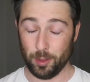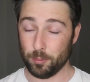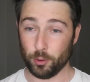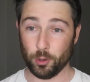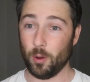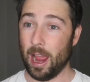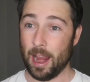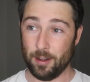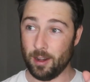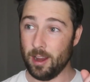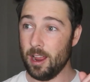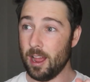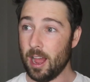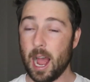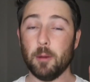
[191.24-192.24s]
really brutal, and
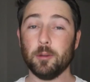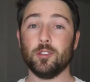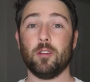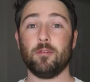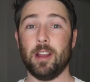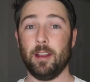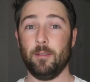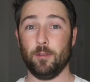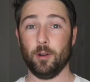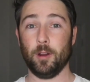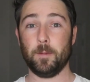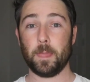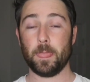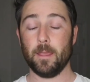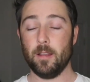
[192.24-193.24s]
I was not ready for it.